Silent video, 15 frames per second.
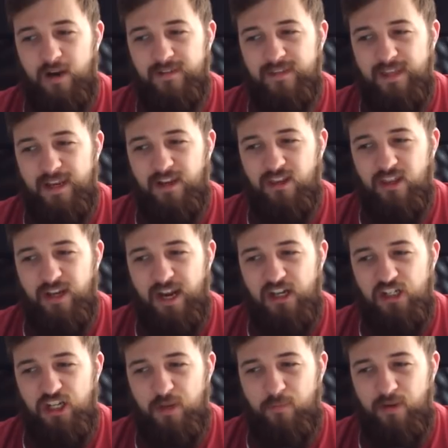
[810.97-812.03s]
I think that
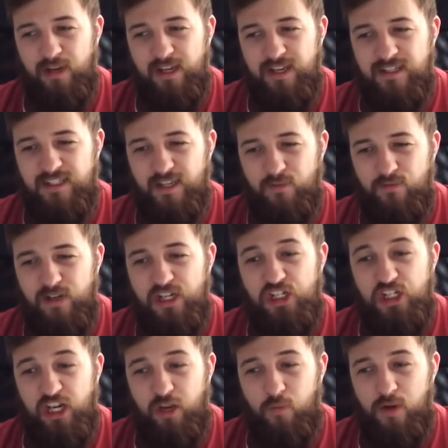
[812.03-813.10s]
actually putting in some really
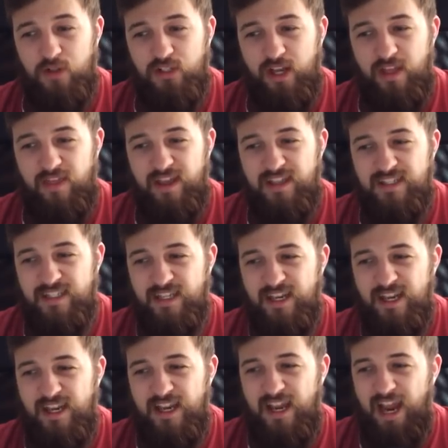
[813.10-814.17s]
shitty wheels like this
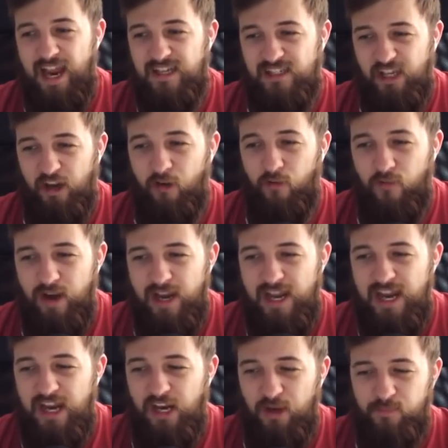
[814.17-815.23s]
is going to
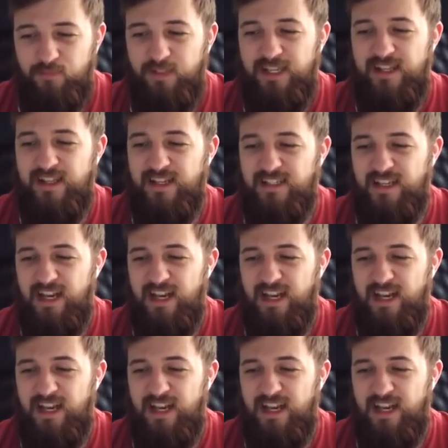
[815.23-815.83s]
really complete this.